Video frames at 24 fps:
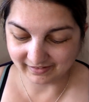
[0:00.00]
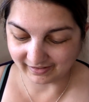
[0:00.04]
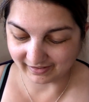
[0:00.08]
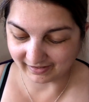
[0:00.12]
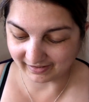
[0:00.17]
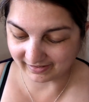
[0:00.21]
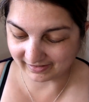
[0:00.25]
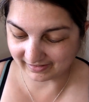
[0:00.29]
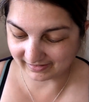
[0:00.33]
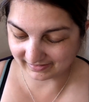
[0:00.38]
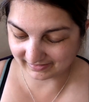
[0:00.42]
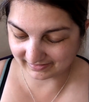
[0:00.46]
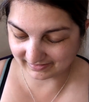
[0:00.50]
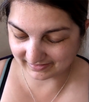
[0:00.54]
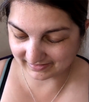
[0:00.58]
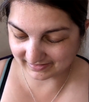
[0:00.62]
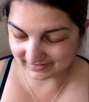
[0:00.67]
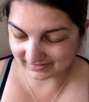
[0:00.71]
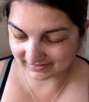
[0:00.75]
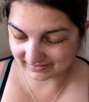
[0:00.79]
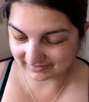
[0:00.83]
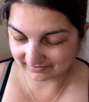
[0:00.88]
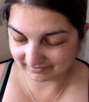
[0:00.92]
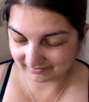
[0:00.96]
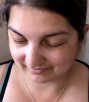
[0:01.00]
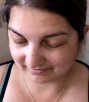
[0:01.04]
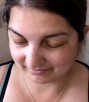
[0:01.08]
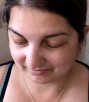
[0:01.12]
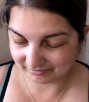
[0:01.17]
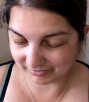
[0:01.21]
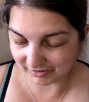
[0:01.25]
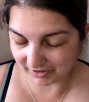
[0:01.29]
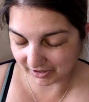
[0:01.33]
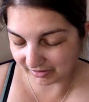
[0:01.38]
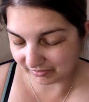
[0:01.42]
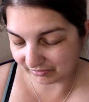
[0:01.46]
but
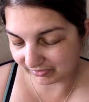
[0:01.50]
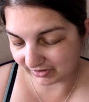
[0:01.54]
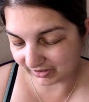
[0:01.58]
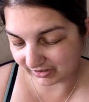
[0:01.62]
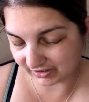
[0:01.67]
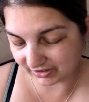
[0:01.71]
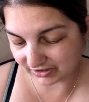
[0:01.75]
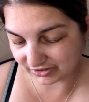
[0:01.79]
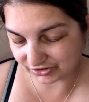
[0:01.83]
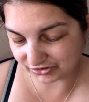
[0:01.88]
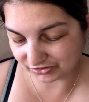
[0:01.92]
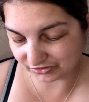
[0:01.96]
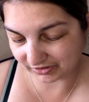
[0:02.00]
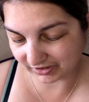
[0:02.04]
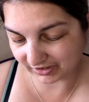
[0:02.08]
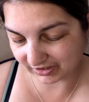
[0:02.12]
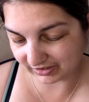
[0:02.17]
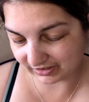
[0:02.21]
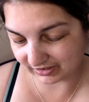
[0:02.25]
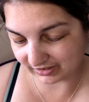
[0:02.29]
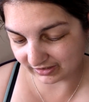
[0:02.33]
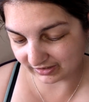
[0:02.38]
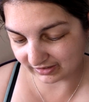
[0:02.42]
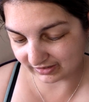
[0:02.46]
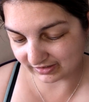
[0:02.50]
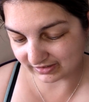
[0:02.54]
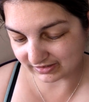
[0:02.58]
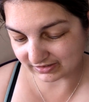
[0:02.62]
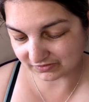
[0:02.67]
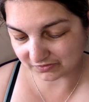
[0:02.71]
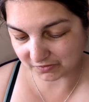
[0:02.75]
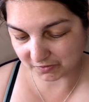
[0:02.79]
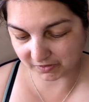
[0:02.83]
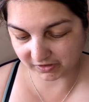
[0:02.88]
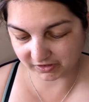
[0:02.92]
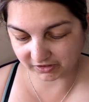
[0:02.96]
I'm really enjoying it.
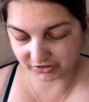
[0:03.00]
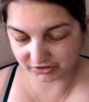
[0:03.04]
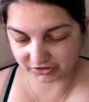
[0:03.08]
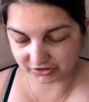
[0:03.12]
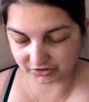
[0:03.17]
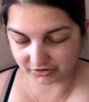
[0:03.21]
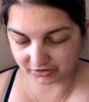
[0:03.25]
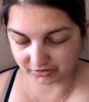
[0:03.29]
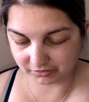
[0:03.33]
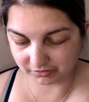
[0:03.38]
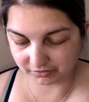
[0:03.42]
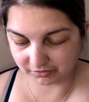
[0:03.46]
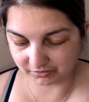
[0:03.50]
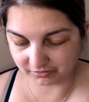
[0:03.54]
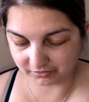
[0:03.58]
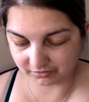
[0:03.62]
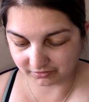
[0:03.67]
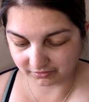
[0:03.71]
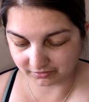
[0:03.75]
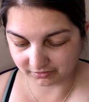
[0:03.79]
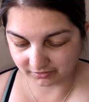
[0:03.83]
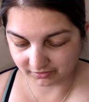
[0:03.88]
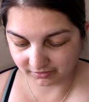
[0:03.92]
It's quite cute.